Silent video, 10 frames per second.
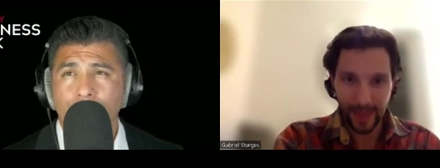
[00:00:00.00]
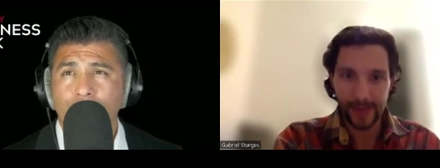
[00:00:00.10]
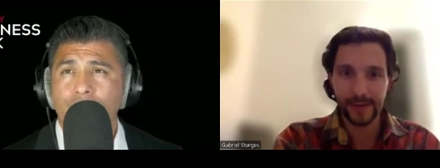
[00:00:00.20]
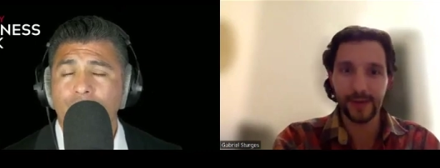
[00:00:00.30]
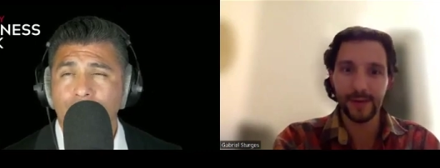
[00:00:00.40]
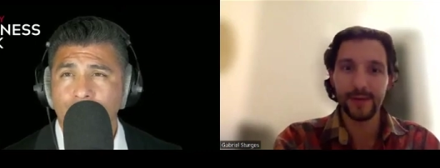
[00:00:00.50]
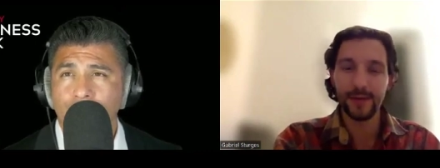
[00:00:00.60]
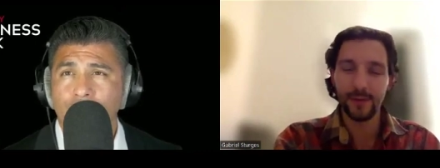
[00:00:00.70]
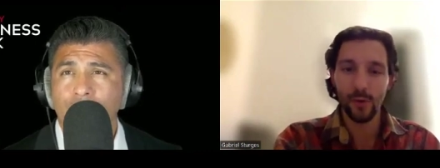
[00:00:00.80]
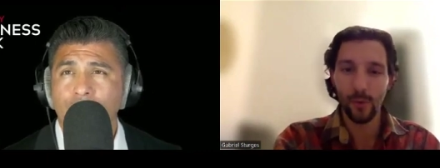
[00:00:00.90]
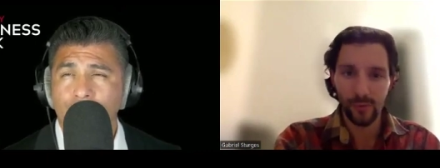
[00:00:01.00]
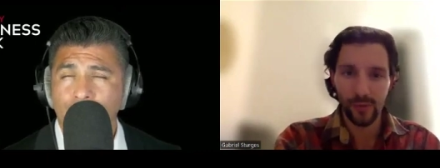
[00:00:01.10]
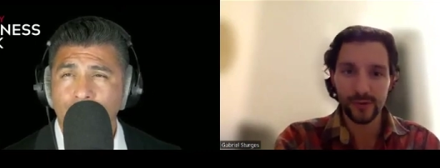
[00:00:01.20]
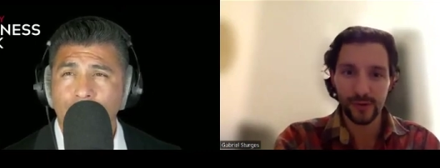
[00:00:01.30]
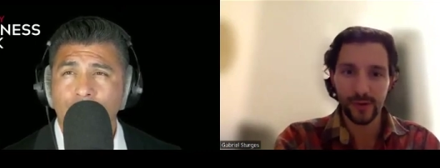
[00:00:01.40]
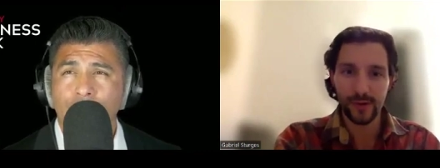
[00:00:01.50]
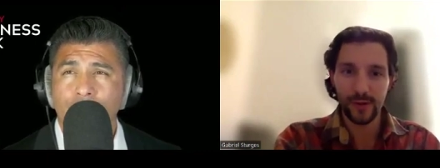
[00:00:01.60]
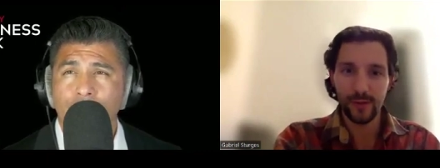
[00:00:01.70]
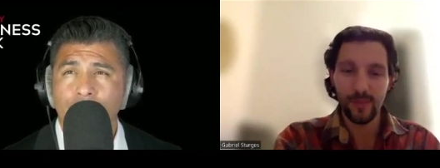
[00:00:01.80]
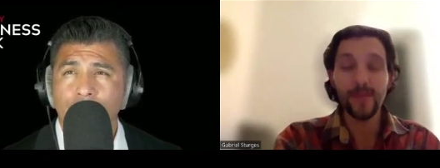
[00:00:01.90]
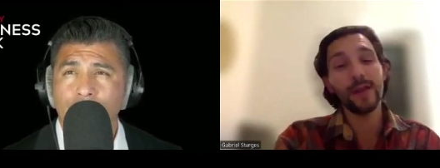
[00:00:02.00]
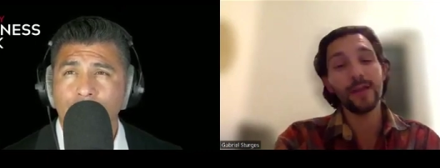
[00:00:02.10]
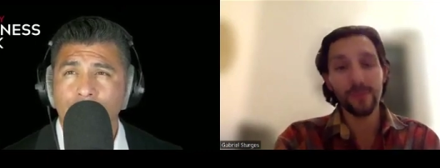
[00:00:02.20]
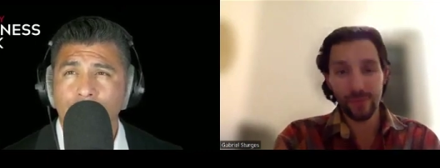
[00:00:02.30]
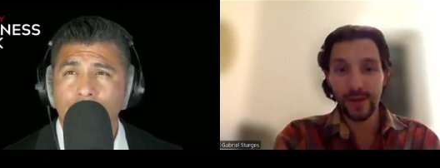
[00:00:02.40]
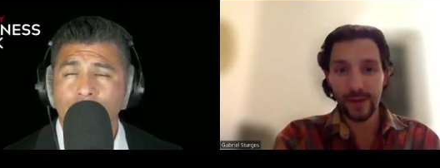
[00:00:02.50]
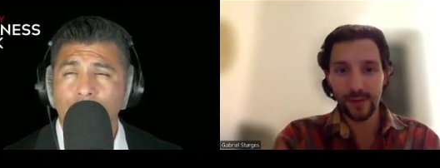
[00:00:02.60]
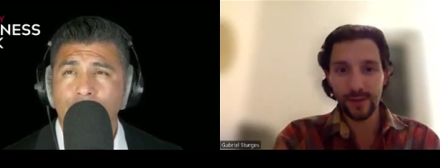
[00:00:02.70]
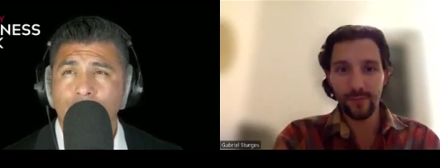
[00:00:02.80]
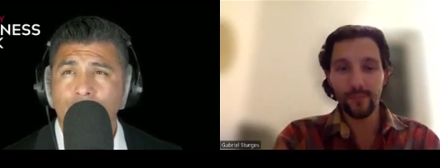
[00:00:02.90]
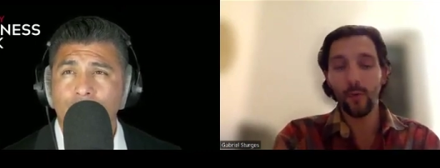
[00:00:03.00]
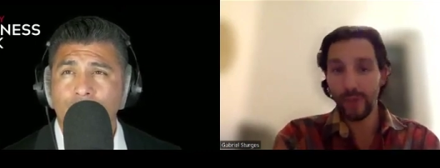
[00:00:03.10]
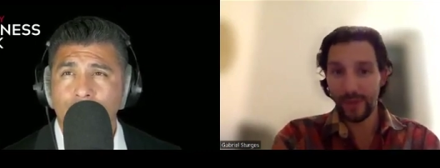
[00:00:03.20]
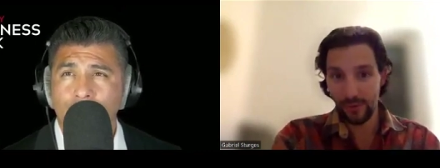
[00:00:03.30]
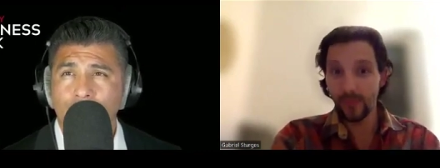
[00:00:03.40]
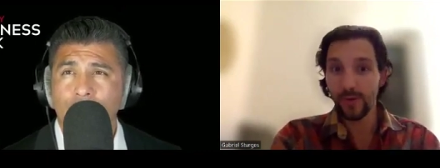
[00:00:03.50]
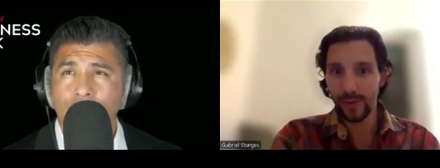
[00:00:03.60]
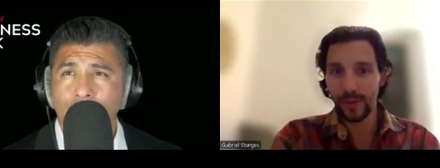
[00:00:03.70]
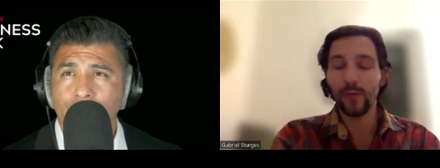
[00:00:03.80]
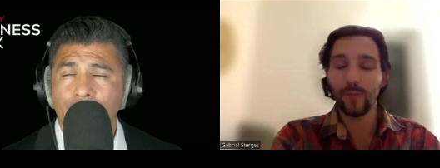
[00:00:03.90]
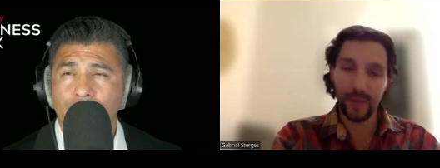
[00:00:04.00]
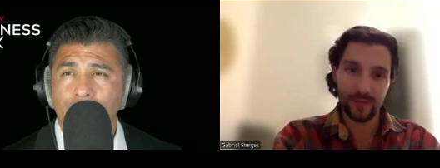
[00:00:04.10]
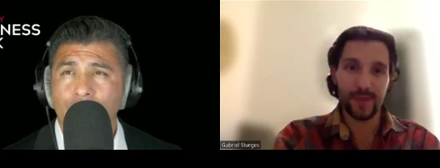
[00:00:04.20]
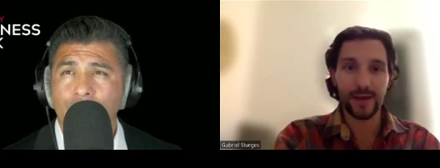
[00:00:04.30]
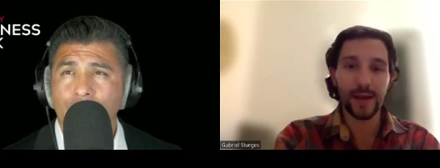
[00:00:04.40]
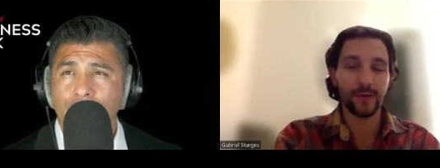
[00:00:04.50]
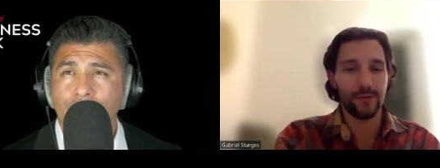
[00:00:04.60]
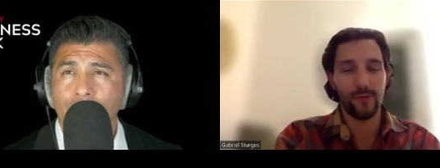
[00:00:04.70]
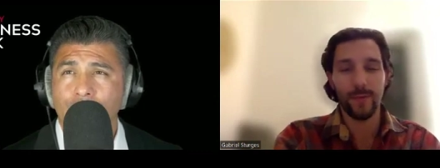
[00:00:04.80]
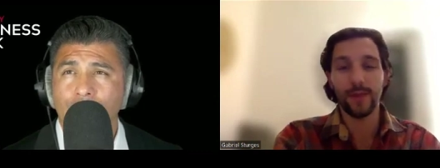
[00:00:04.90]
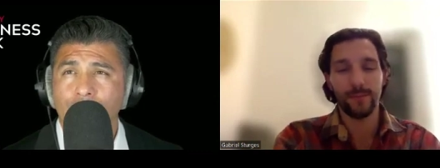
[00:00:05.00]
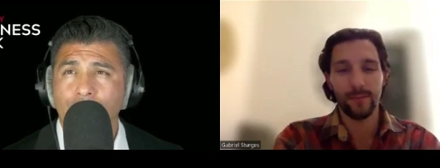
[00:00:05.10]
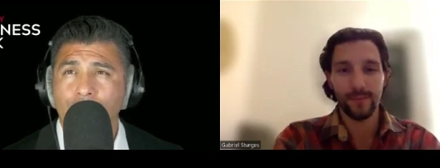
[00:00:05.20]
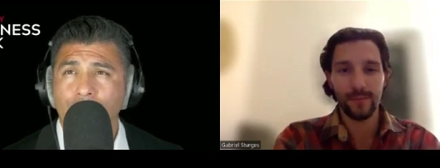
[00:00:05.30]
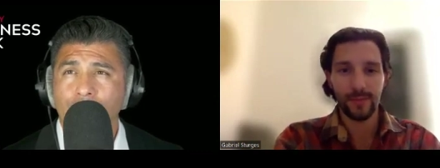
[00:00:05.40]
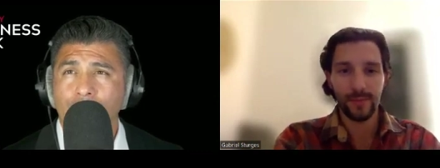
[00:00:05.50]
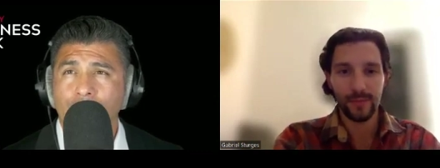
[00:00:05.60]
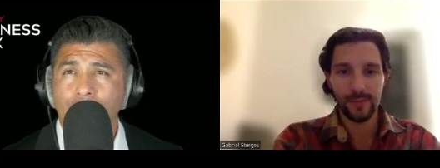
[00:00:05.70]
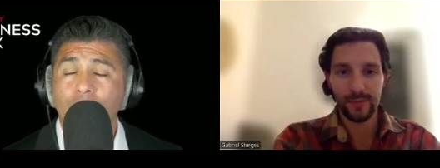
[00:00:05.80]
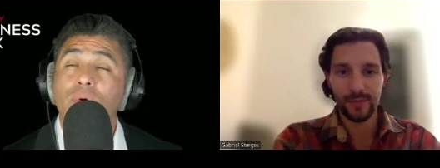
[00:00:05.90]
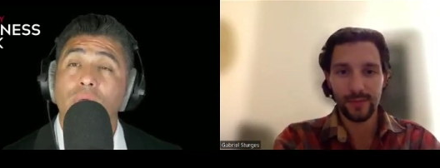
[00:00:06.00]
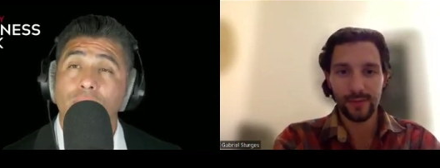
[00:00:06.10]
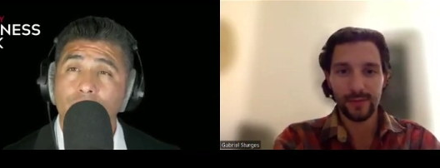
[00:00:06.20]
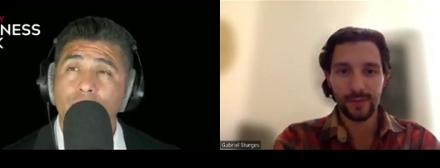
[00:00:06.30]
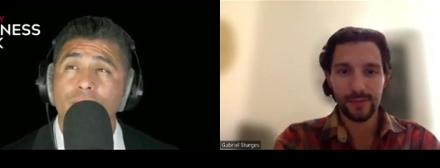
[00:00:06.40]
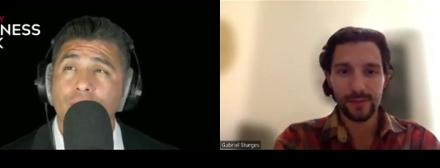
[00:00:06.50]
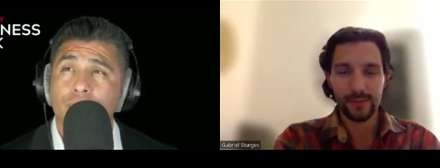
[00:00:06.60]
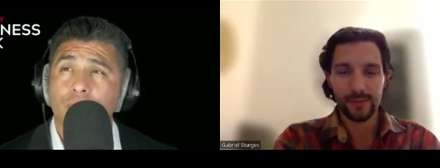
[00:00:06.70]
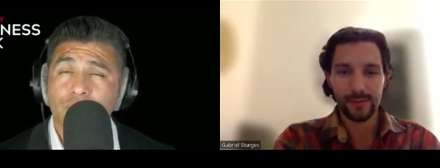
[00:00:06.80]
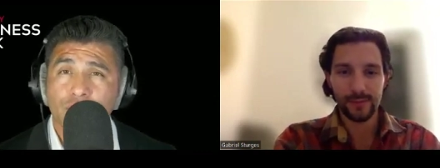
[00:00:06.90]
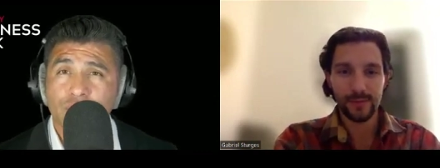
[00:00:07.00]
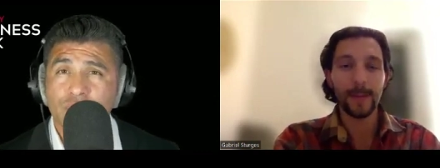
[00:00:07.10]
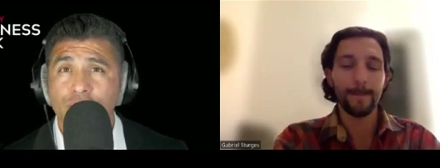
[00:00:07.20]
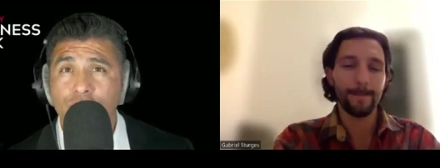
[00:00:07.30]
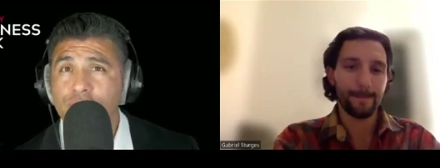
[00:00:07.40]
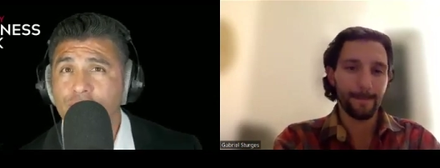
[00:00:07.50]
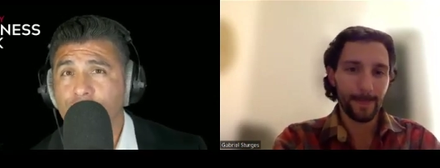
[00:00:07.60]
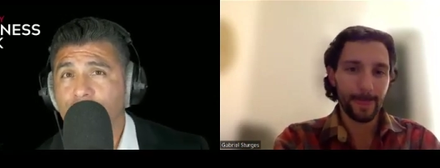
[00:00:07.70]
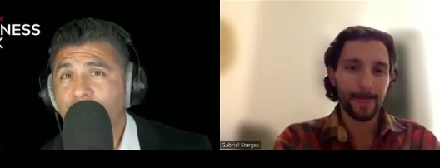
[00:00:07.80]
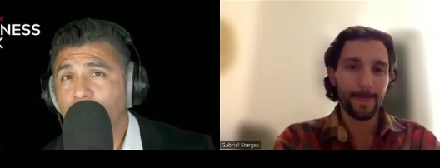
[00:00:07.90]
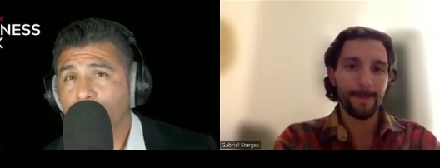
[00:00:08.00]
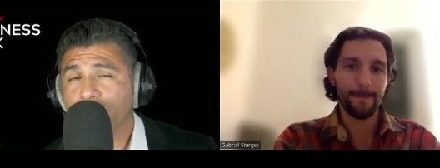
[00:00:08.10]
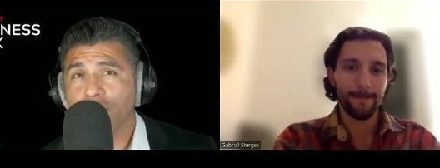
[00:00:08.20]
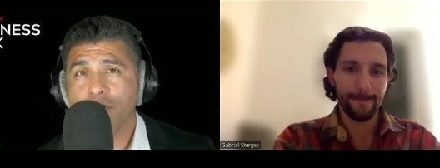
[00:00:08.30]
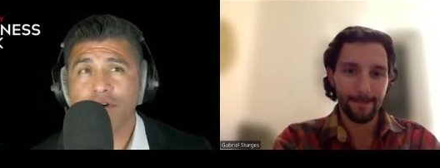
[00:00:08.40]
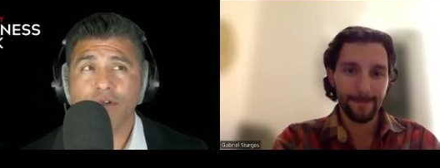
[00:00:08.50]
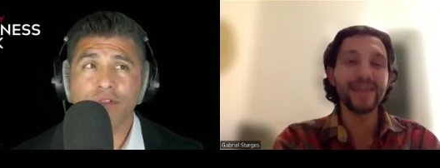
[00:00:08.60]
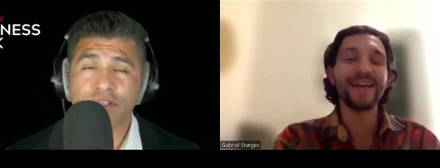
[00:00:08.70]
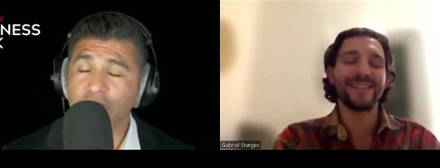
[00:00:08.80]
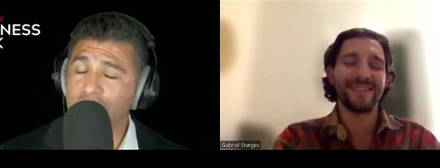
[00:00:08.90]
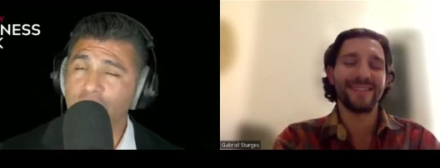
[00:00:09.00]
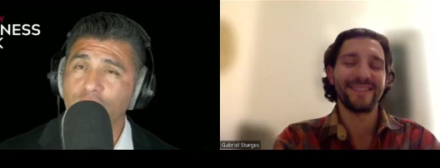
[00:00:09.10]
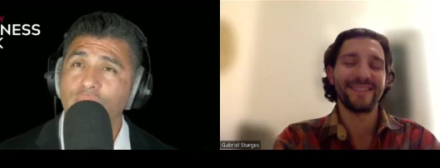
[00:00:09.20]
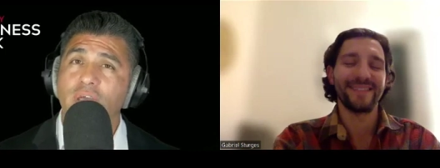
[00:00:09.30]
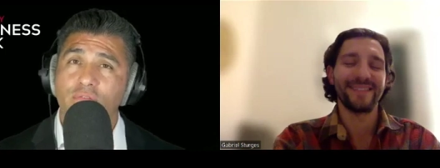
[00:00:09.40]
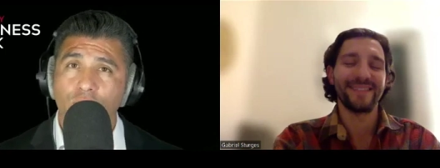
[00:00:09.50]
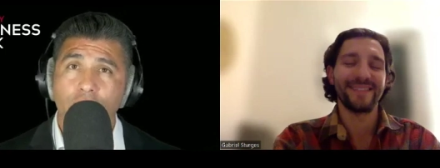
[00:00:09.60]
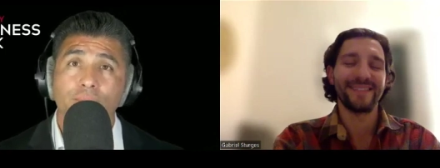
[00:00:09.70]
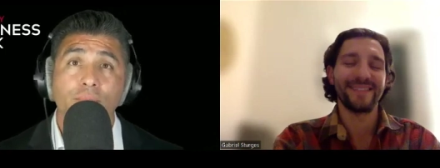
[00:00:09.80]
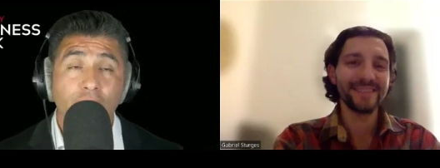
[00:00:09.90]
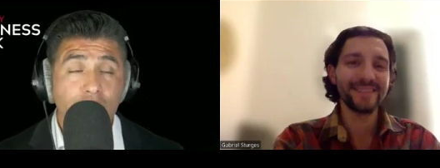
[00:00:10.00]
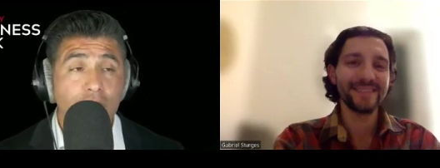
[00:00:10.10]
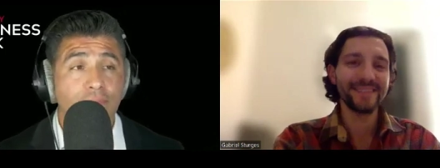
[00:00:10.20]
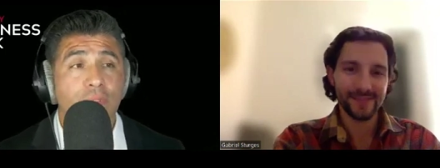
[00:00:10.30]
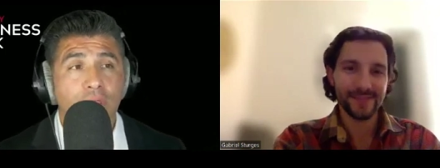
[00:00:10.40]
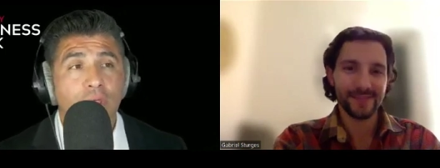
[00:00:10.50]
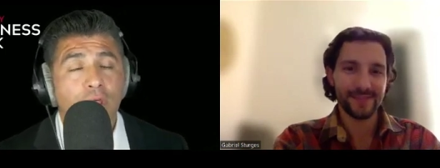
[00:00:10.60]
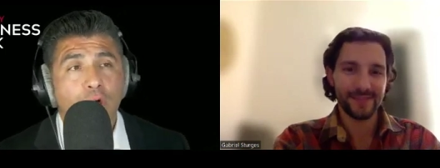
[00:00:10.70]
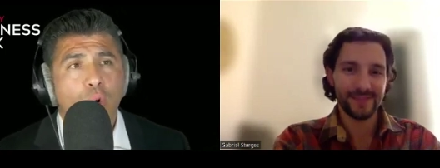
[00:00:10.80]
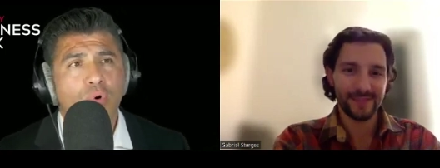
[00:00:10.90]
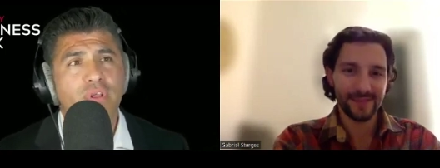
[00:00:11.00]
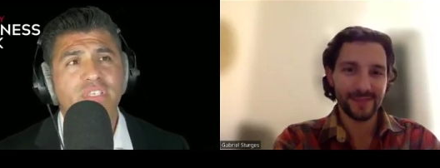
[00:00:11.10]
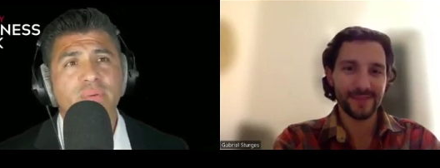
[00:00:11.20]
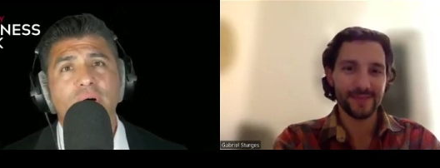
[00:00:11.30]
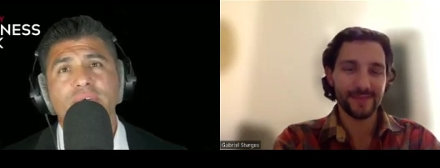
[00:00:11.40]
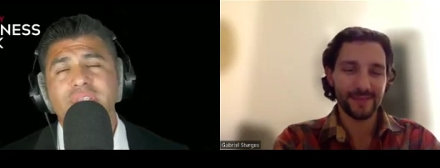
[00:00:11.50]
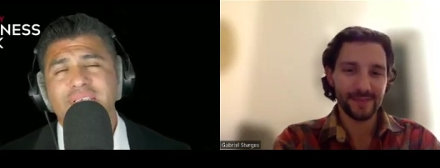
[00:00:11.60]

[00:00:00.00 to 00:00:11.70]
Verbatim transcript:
Speaker 1: a, a hand notarization, maybe not in your city, but we can do it and we can send it out to you now.
Speaker 2: Okay. All right, so there's a solution for that for the, the states yeah. that don't have RON. Excellent. What are some other